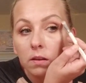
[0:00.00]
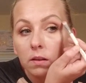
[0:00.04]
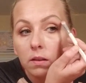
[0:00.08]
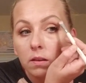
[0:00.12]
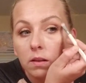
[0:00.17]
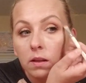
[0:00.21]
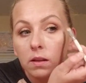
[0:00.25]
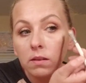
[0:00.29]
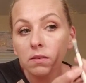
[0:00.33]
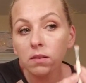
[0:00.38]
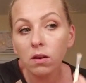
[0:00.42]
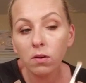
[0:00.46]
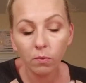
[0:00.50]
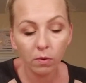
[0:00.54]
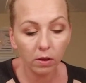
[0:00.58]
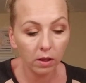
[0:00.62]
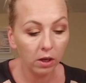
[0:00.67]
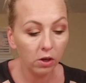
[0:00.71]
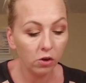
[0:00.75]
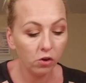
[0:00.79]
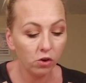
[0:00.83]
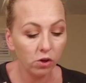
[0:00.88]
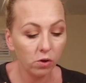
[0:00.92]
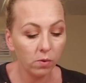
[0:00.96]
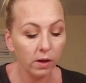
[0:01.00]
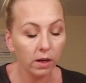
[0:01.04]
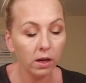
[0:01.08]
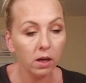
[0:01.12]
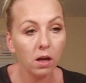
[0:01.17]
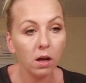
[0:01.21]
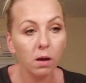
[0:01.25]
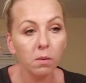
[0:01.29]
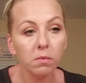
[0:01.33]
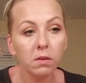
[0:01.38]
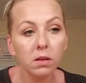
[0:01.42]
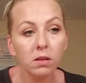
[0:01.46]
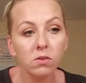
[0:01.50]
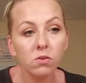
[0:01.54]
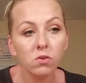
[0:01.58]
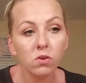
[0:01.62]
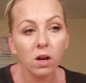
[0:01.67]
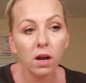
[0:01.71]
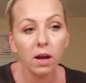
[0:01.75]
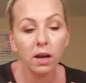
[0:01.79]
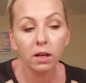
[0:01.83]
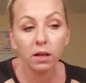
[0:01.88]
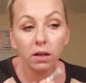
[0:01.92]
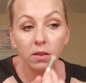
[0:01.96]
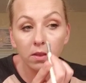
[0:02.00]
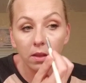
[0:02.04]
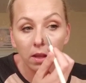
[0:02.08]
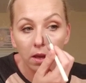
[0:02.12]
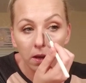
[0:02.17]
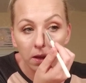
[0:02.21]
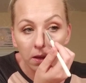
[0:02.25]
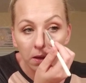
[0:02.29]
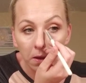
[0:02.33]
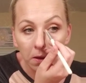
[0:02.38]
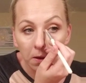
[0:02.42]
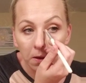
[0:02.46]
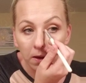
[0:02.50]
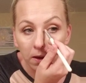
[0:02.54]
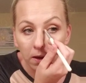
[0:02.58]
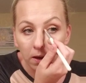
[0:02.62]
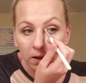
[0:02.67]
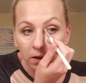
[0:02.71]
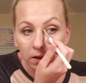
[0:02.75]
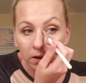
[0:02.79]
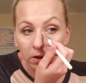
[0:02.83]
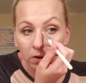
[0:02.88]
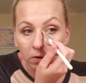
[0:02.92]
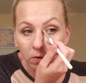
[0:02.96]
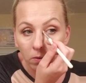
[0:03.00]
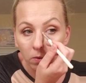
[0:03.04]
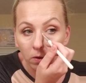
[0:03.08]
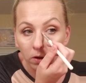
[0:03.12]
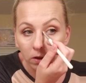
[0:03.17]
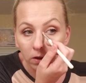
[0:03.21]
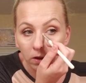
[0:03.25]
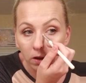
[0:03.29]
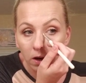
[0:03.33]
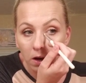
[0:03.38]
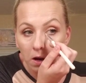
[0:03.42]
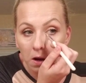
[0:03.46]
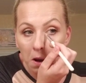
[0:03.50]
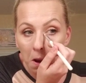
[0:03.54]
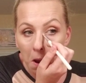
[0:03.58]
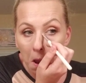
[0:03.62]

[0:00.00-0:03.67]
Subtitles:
that's not really showing up. Let's try it in the inner corner.